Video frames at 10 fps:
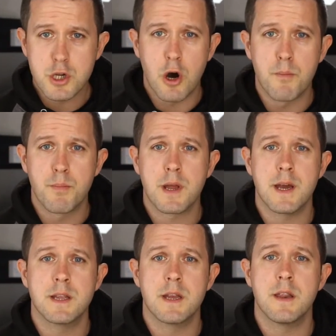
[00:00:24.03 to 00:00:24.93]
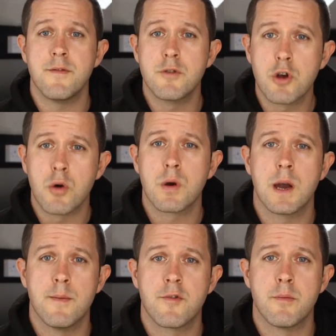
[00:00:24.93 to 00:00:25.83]
complicated if you don't
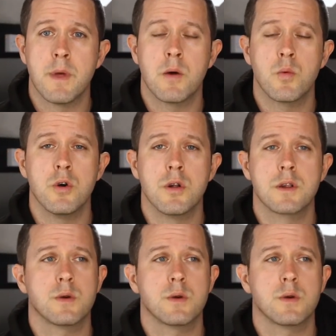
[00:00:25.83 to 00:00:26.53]
come from that world,